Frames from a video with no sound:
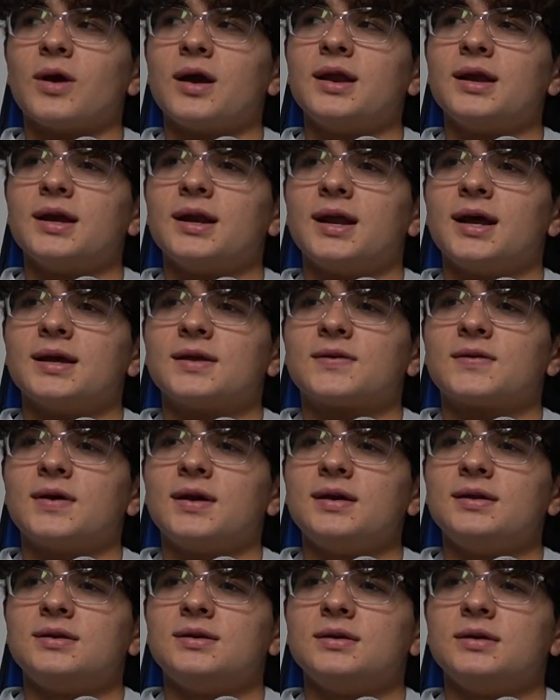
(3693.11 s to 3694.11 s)
writing an
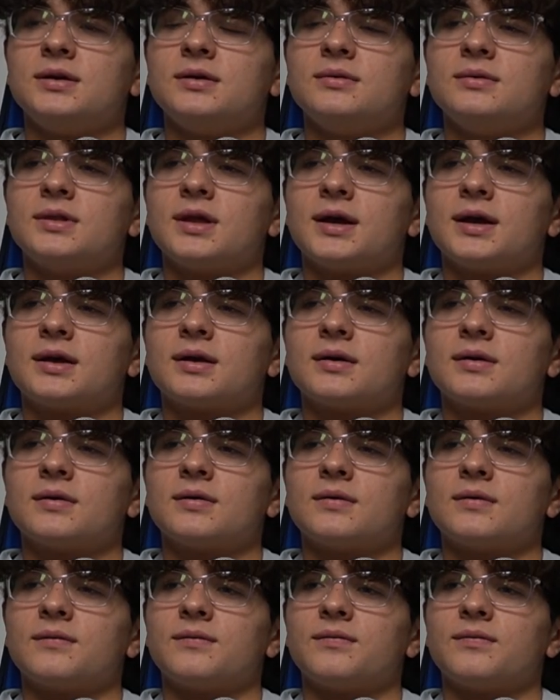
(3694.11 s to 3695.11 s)
essay, do you like?
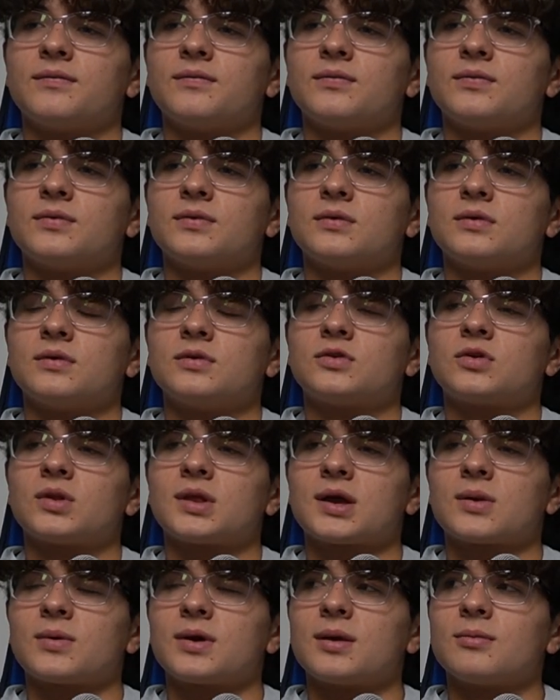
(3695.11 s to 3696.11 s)
So
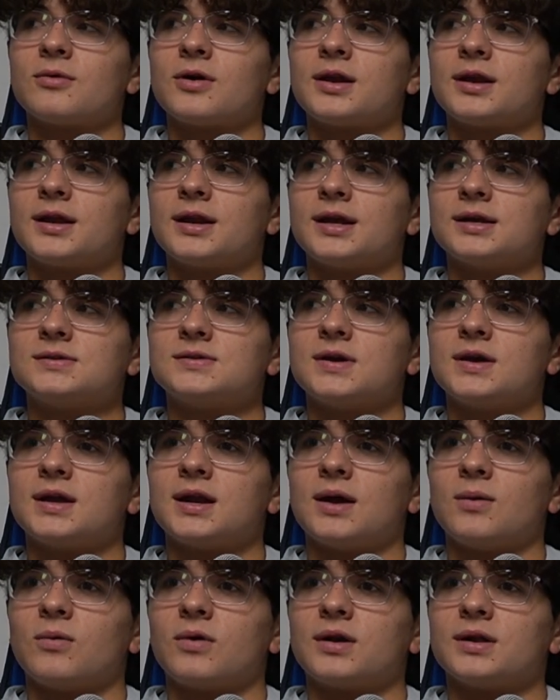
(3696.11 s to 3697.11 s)
like when I'm writing an essay
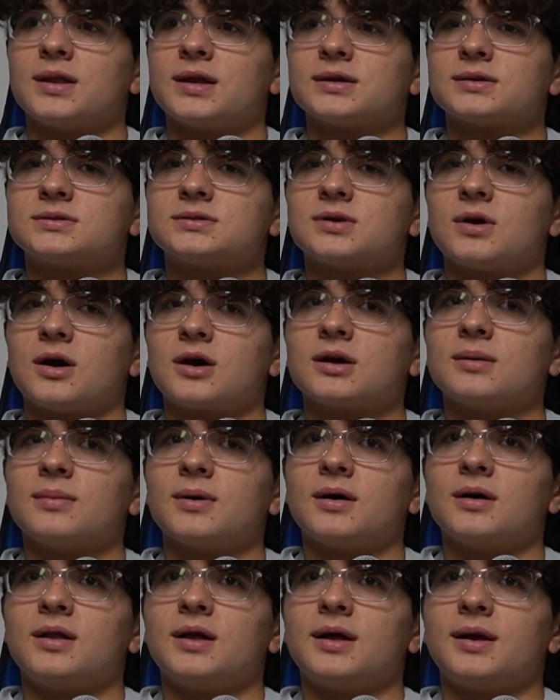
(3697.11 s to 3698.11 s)
and I want to like talk
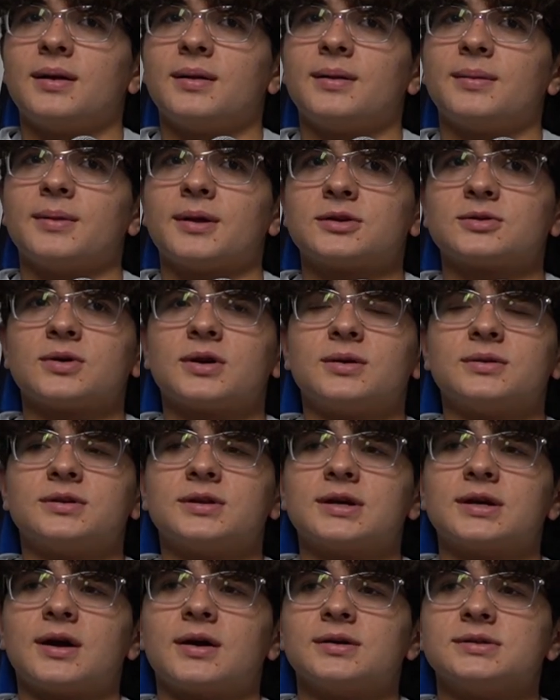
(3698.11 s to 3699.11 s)
about and I'm like trying to
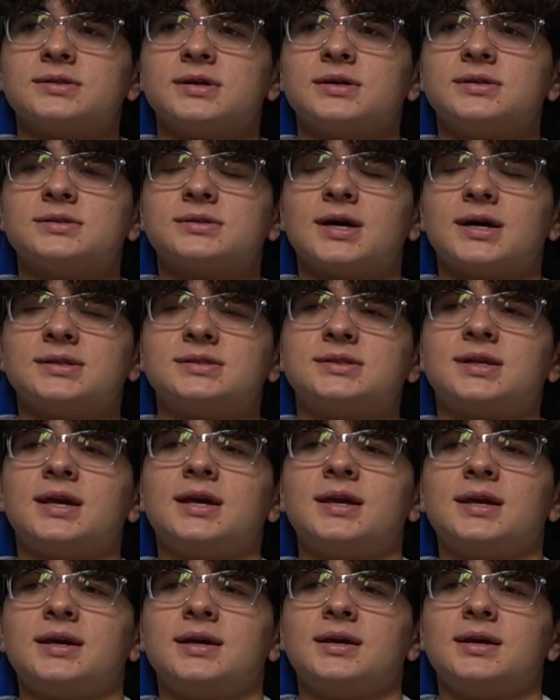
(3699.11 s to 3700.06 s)
think out a sentence, I say